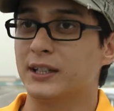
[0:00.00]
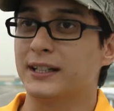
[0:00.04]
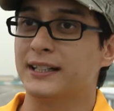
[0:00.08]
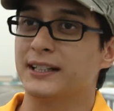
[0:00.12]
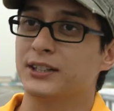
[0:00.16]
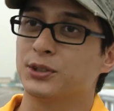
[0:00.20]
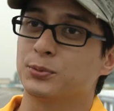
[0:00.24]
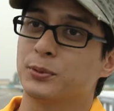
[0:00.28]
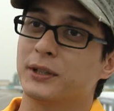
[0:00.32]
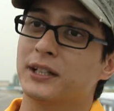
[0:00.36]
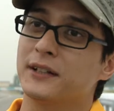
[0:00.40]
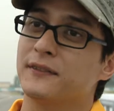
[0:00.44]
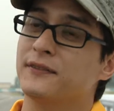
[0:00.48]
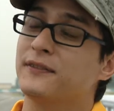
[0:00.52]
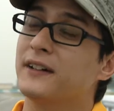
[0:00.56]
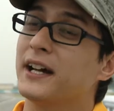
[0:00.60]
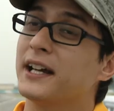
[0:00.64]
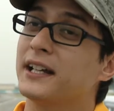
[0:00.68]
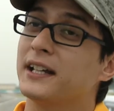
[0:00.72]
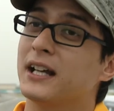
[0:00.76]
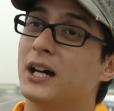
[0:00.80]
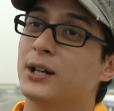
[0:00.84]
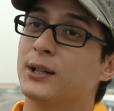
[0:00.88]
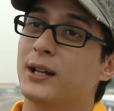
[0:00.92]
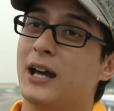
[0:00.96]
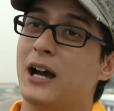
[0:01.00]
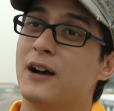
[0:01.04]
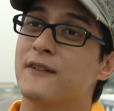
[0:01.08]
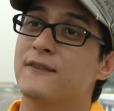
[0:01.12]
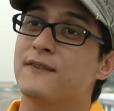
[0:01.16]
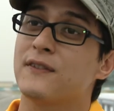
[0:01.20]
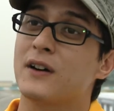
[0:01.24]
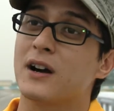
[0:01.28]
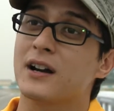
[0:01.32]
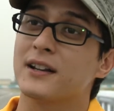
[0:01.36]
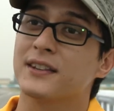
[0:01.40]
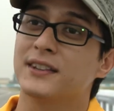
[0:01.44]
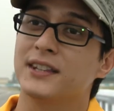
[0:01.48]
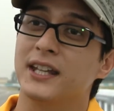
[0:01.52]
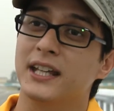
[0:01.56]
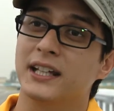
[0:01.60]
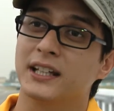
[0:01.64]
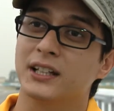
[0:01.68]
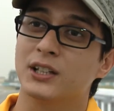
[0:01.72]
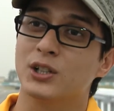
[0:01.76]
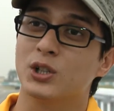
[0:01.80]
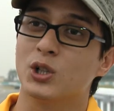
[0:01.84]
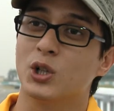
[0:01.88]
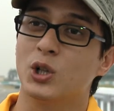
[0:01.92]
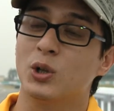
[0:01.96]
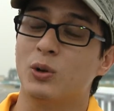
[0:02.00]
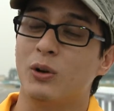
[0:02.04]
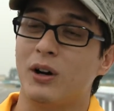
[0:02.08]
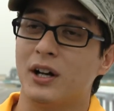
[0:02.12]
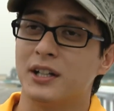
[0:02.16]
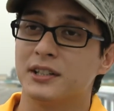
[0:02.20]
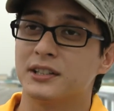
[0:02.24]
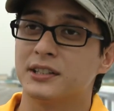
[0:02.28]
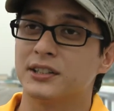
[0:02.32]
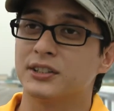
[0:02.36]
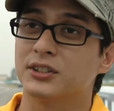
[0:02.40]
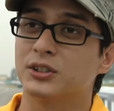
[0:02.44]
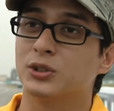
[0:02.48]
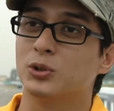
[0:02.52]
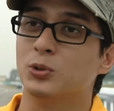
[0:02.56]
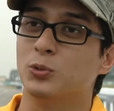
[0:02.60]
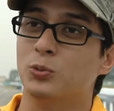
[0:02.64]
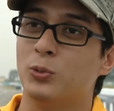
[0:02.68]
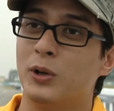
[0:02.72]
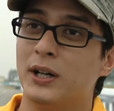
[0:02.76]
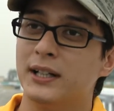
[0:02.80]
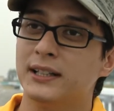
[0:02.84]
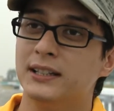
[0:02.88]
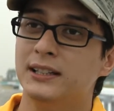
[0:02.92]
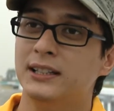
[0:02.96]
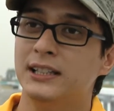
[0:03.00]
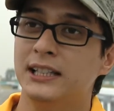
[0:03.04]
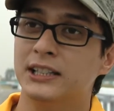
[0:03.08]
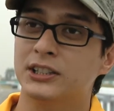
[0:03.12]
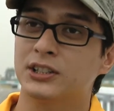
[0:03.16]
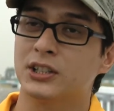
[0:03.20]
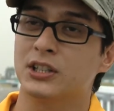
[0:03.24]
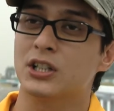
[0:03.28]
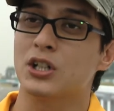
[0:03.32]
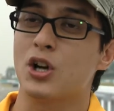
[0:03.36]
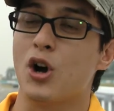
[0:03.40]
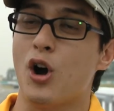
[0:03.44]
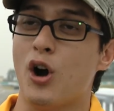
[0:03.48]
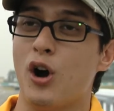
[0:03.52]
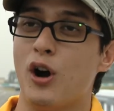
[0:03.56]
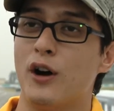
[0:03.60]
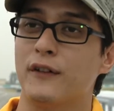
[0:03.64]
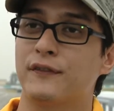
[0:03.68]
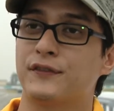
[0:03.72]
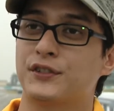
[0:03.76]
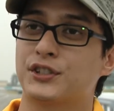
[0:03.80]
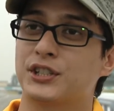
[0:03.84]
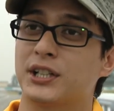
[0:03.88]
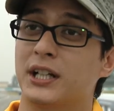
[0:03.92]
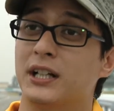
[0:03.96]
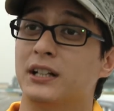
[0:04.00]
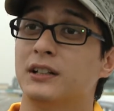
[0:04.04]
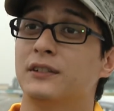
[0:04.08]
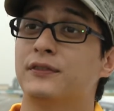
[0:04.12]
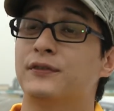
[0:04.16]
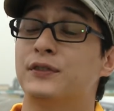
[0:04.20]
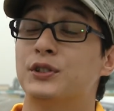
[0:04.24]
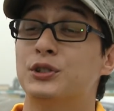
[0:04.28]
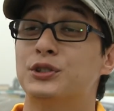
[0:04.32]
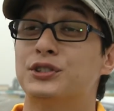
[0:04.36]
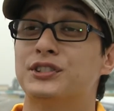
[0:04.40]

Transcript: is we're going to find out how far they can go on just one liter of Shell Fuel